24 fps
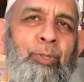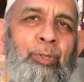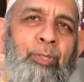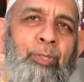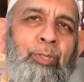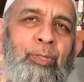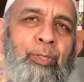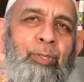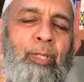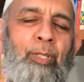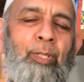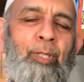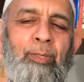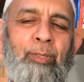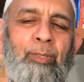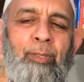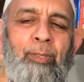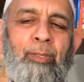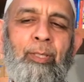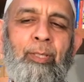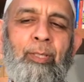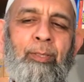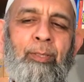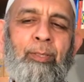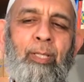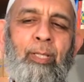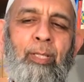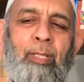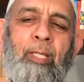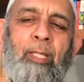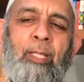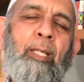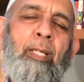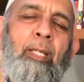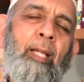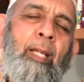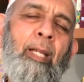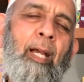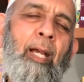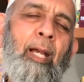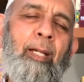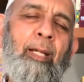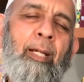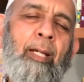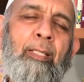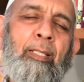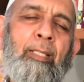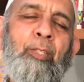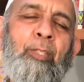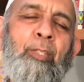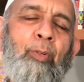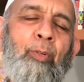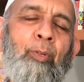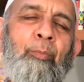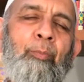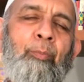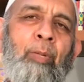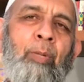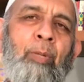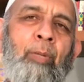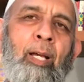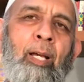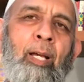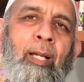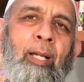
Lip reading: And this is the Sahih Hadith from